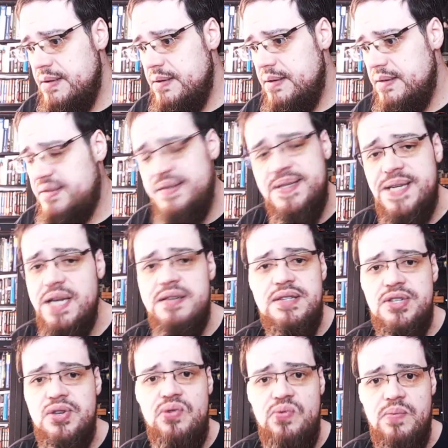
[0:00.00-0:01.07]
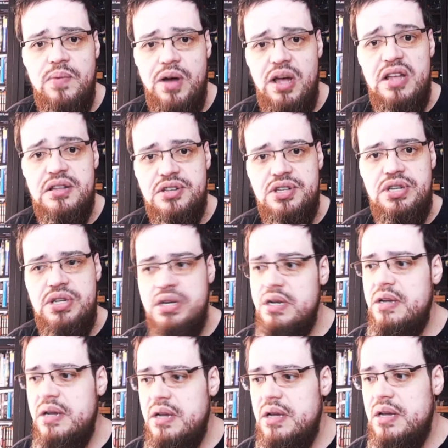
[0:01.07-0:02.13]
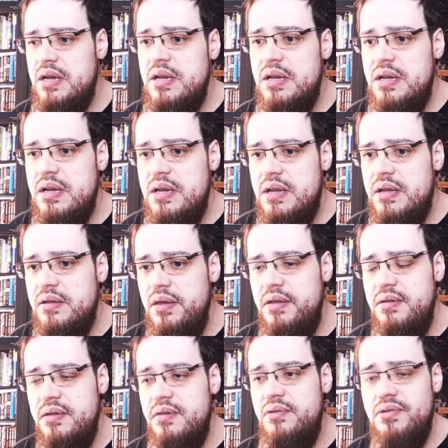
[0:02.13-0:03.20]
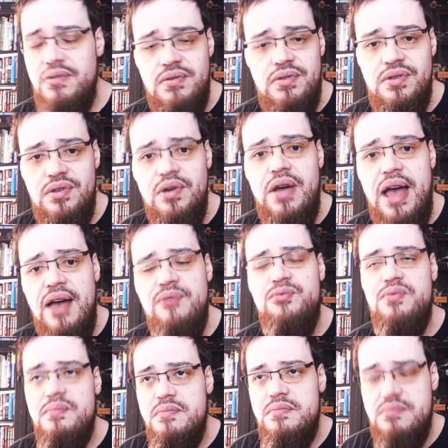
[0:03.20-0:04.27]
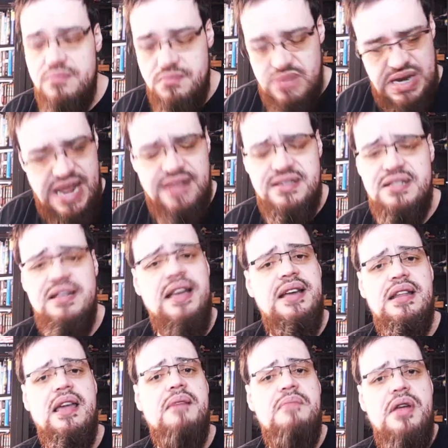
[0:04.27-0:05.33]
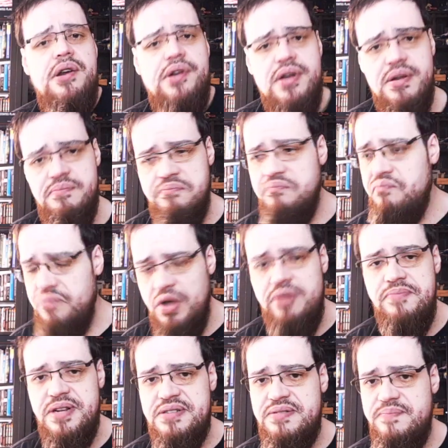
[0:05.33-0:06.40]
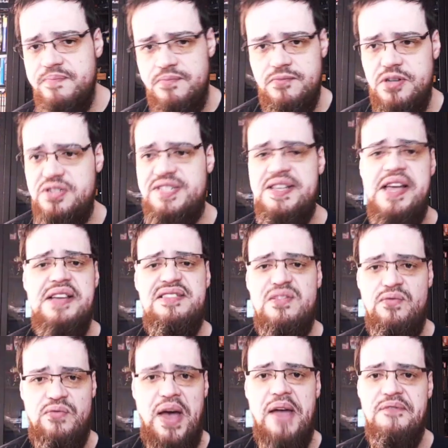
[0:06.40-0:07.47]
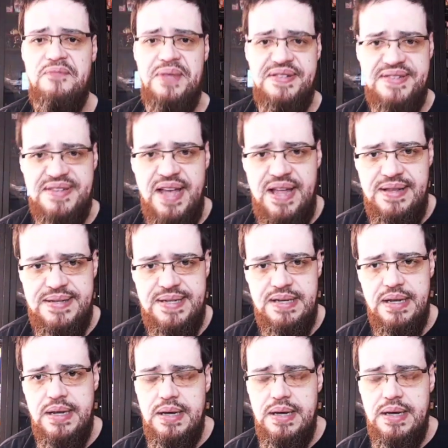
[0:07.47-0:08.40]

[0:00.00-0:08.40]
it's just too much. You have, let's take the American numbers, which says 5%.